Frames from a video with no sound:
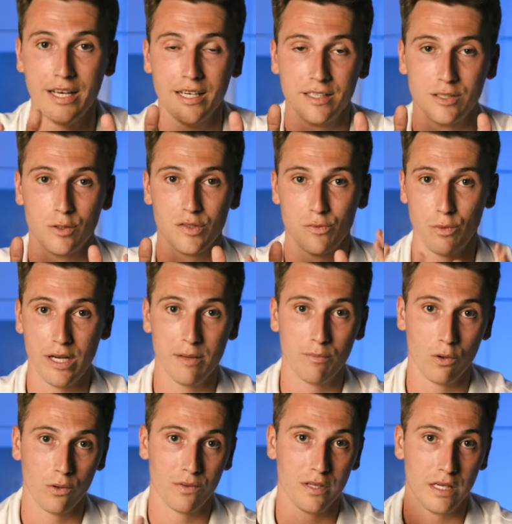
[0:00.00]
So it's really
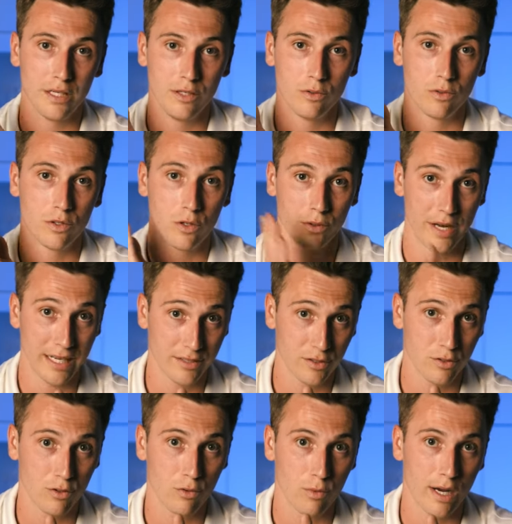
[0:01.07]
important that you connect it
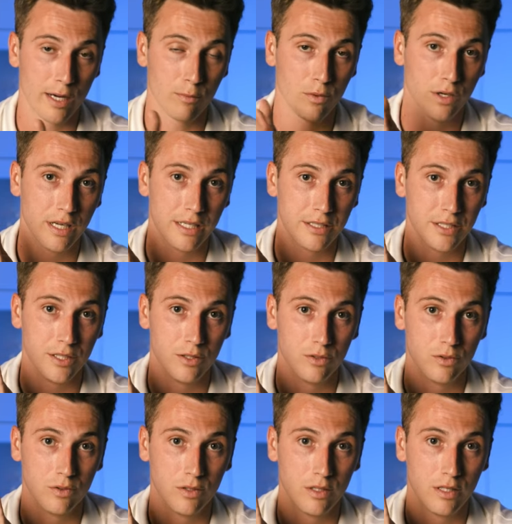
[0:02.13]
to the right one and
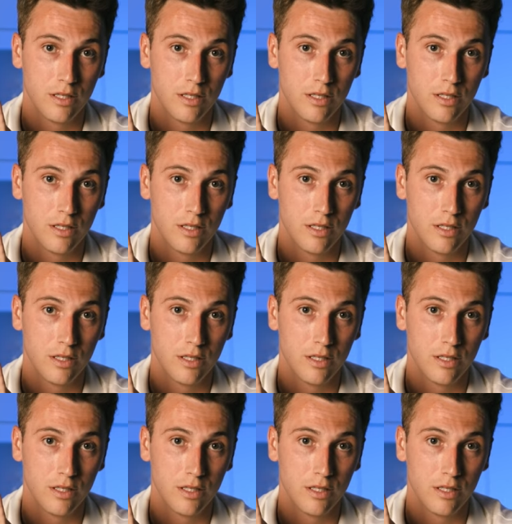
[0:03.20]
you